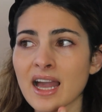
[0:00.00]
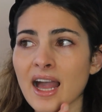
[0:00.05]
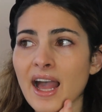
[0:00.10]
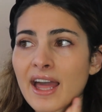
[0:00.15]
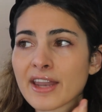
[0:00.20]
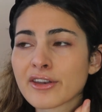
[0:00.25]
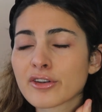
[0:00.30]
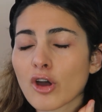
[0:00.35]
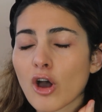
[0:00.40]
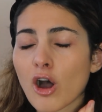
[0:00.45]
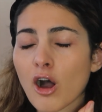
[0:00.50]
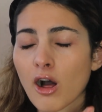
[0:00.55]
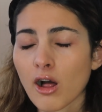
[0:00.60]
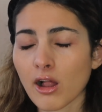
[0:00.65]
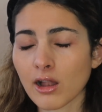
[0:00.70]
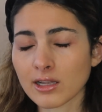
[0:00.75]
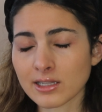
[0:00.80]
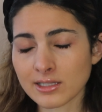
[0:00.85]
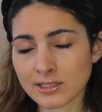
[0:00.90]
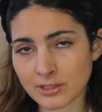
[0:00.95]
And
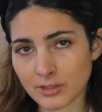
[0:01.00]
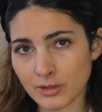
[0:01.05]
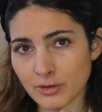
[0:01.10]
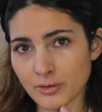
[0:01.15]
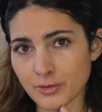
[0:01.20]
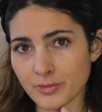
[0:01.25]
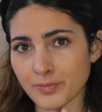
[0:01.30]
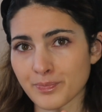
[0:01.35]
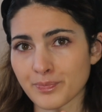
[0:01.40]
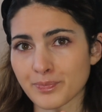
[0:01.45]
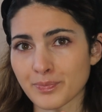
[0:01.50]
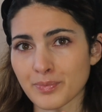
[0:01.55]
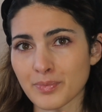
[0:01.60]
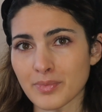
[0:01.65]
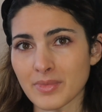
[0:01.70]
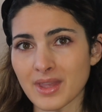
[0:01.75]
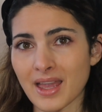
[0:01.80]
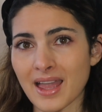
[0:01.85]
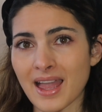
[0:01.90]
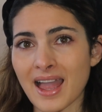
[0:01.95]
also,
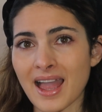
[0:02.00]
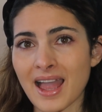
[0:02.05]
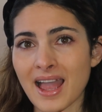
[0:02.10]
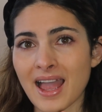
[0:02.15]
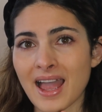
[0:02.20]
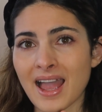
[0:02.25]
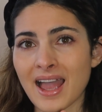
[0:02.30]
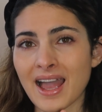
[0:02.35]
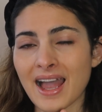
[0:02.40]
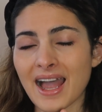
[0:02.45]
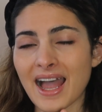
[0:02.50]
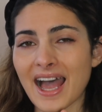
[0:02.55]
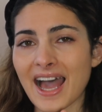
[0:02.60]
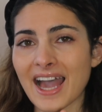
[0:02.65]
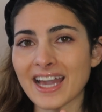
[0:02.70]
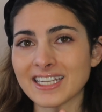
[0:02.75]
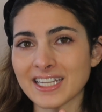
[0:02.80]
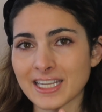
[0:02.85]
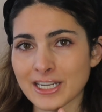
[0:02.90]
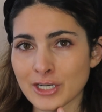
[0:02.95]

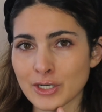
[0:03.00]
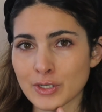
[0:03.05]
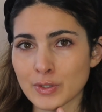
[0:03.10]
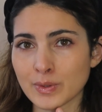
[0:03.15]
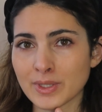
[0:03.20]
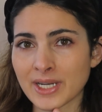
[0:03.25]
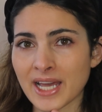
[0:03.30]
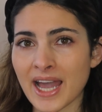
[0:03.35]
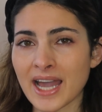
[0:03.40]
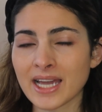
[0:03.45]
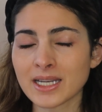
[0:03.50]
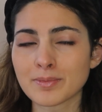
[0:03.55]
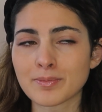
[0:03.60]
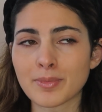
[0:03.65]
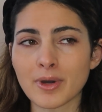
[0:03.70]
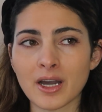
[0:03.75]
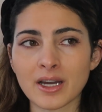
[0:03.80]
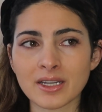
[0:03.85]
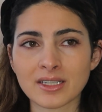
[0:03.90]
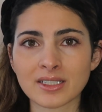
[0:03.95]
I didn't do that,
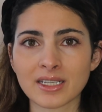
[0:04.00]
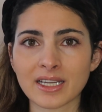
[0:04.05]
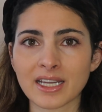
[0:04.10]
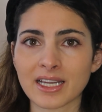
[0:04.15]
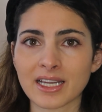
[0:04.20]
but